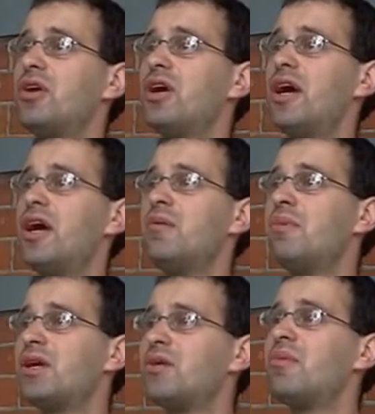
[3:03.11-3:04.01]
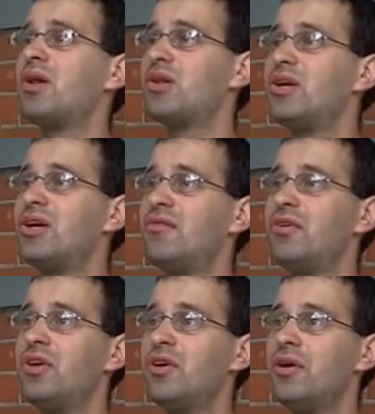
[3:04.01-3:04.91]
here I am making my
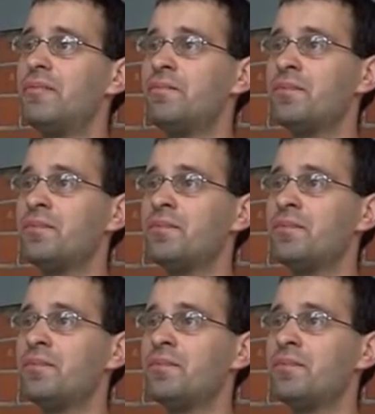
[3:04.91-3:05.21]
video.